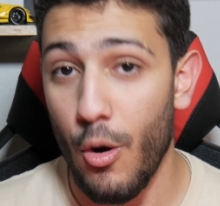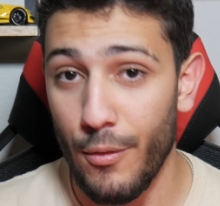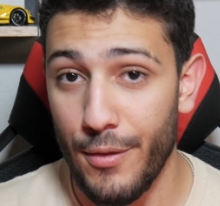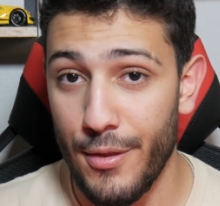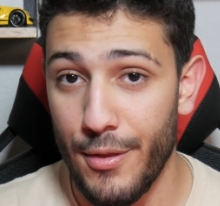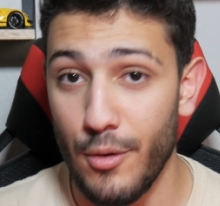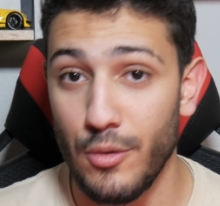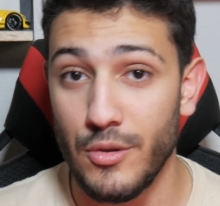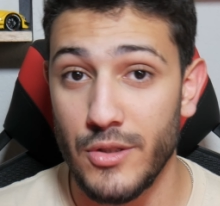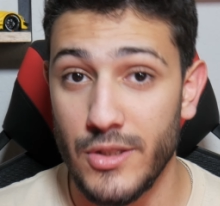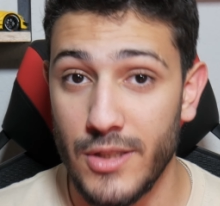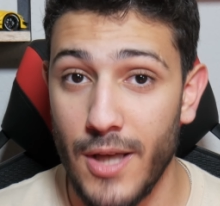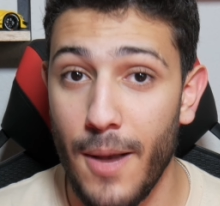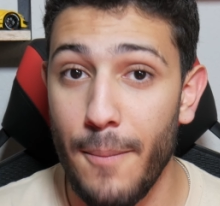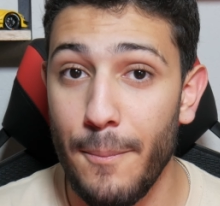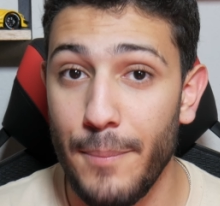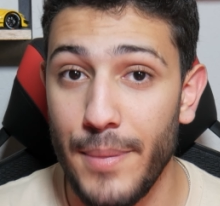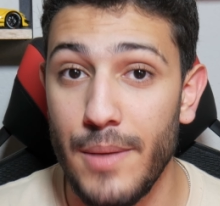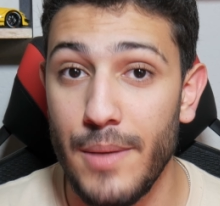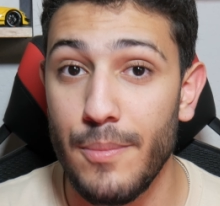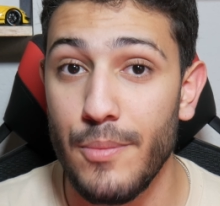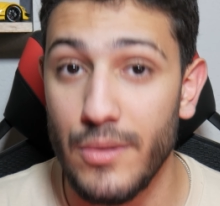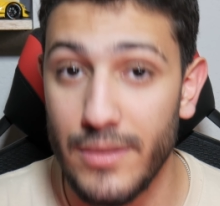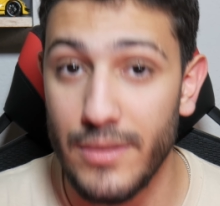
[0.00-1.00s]
Although some
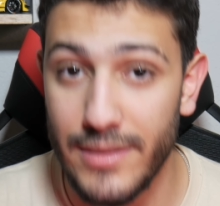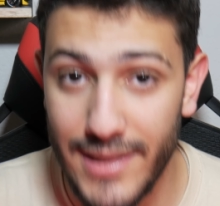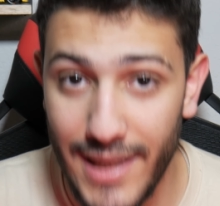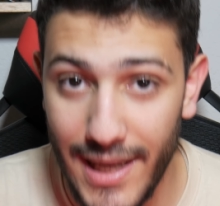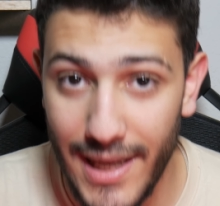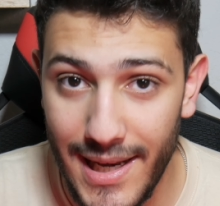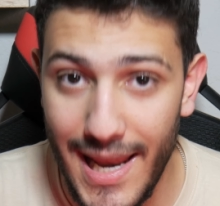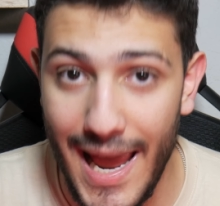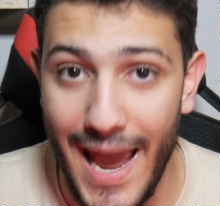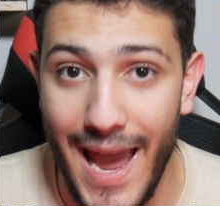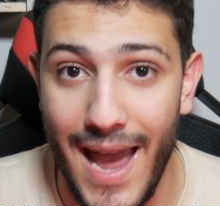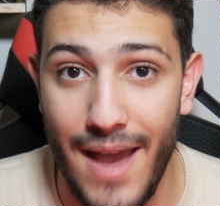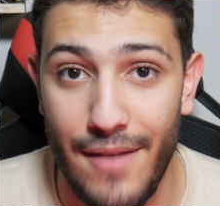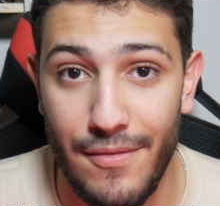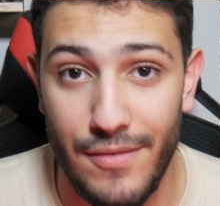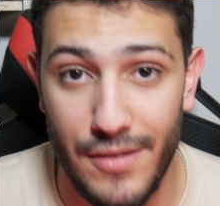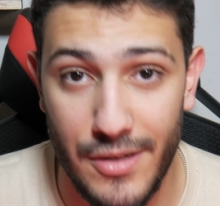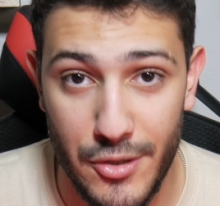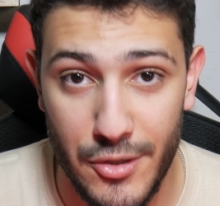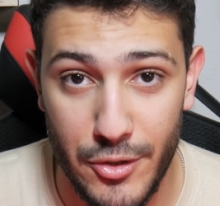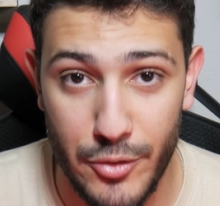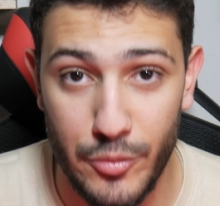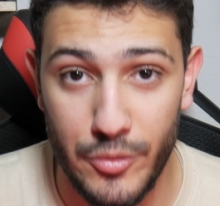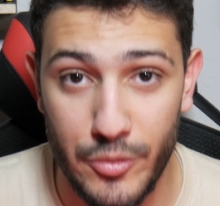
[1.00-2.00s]
people did have
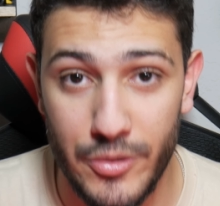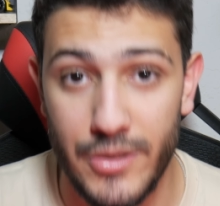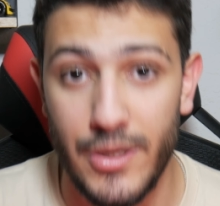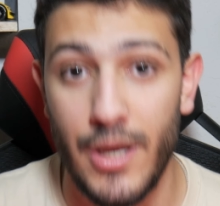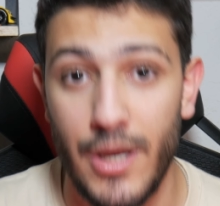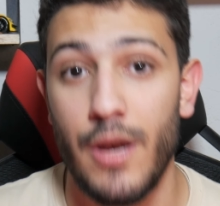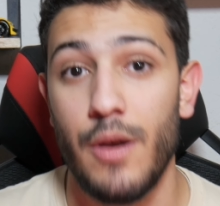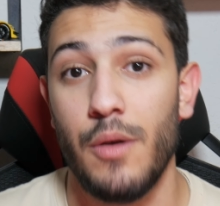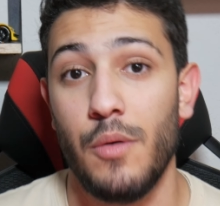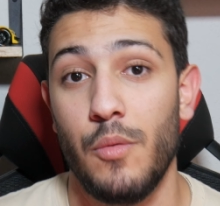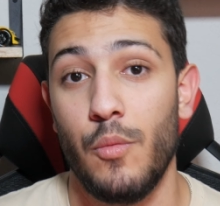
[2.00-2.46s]
issues